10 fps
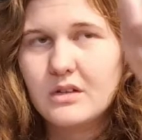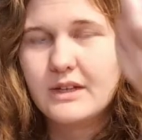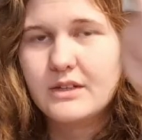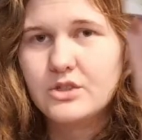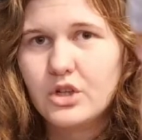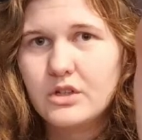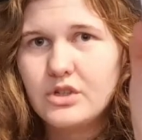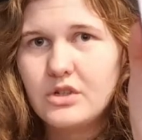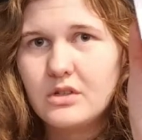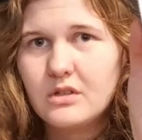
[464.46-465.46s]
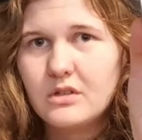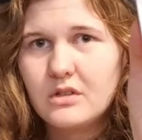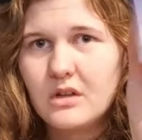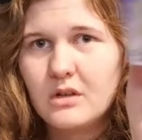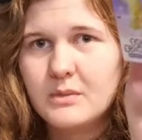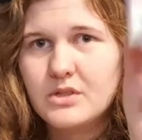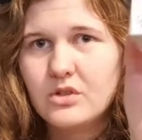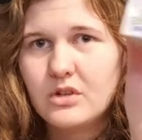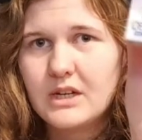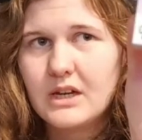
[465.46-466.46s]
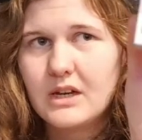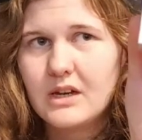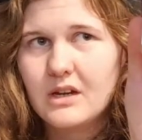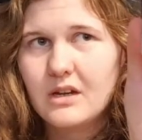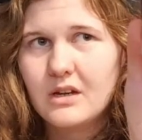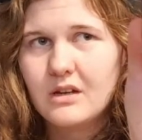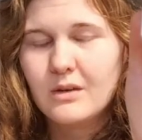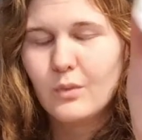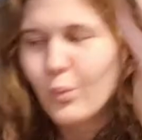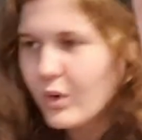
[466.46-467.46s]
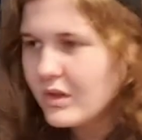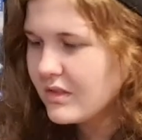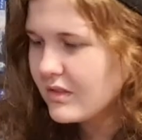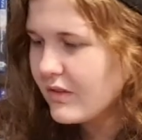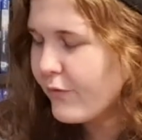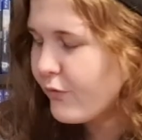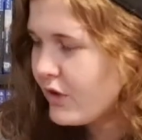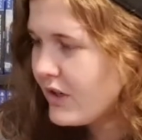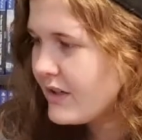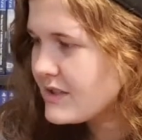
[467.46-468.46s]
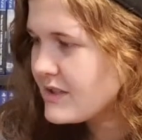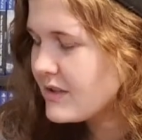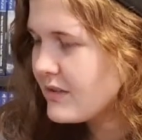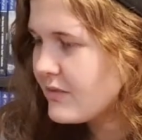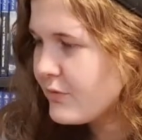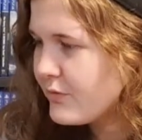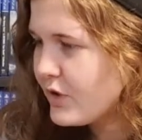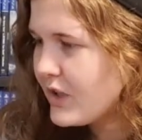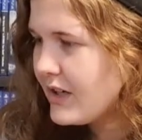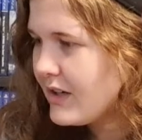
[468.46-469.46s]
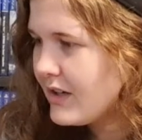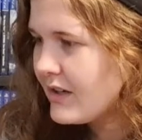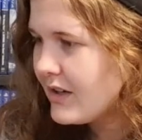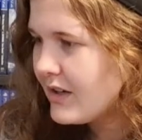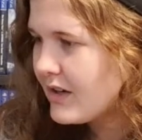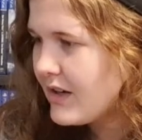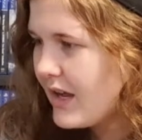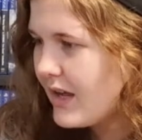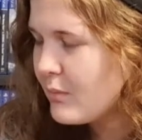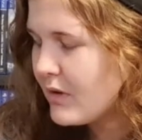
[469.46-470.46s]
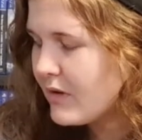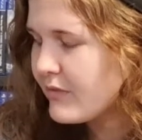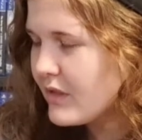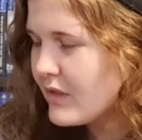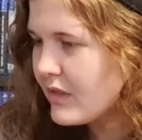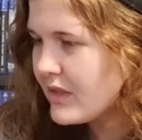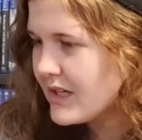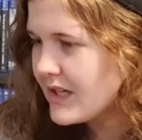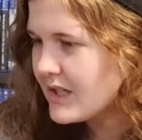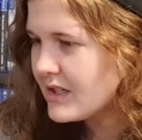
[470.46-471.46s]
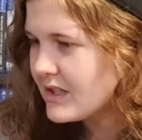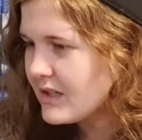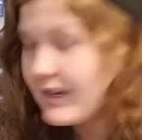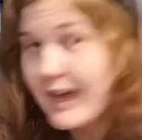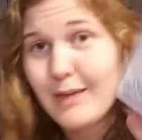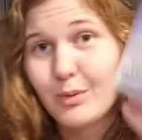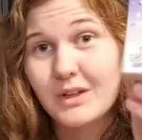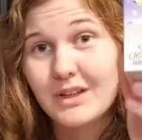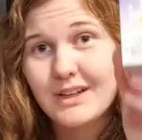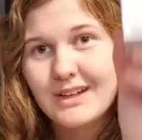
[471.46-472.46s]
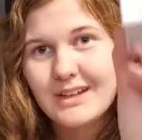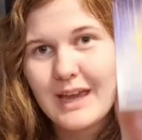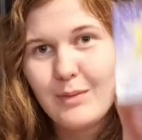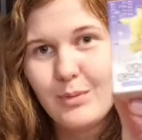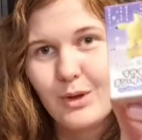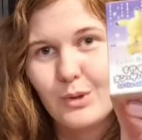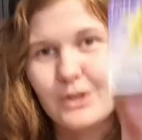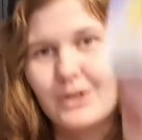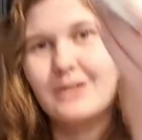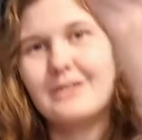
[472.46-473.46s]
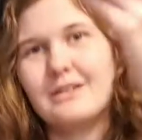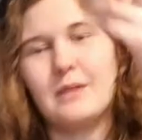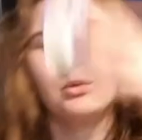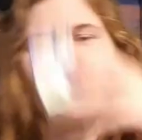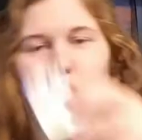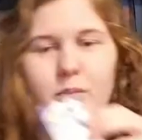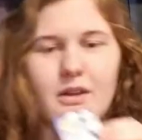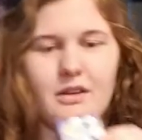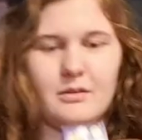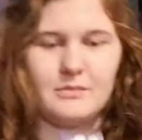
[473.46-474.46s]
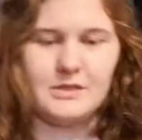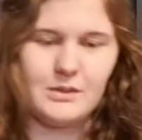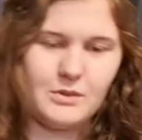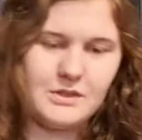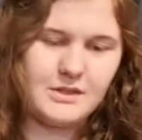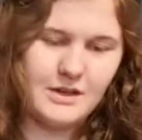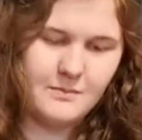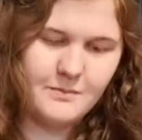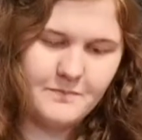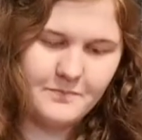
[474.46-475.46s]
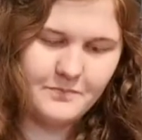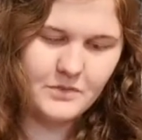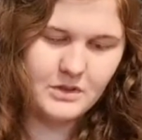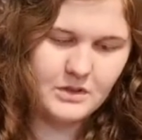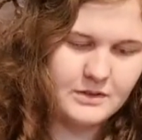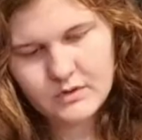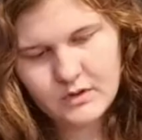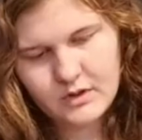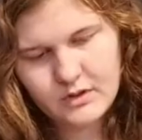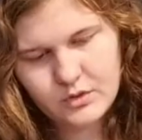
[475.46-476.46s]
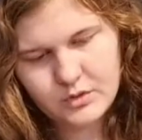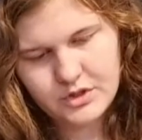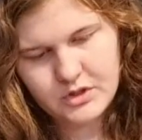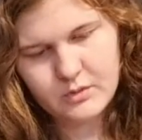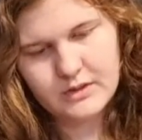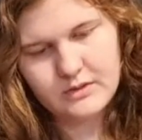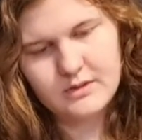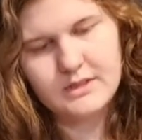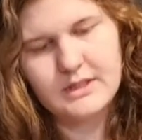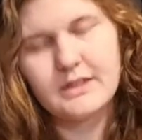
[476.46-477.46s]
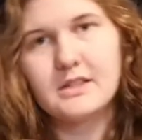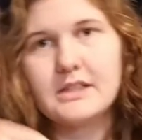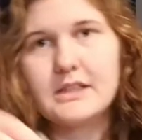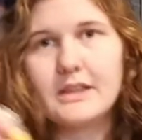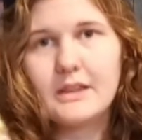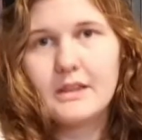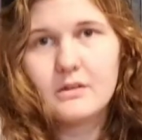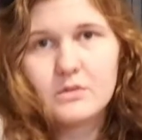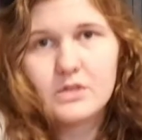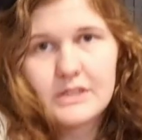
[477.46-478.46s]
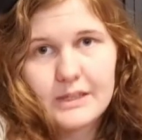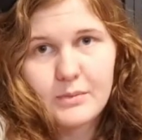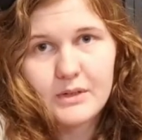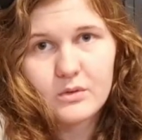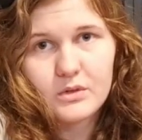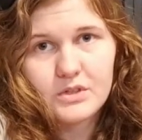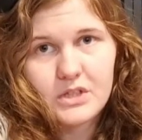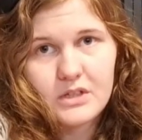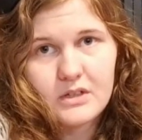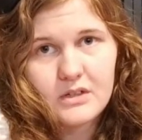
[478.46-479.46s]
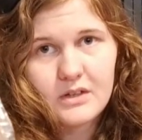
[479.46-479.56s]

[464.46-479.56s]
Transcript: Like a charger? A mystery... What the frick is the freaking name of the thing? Cable. Cable holder. I'm gonna open it up and see what's inside. I got a Torchic one. It's like a little sleeping Torchic.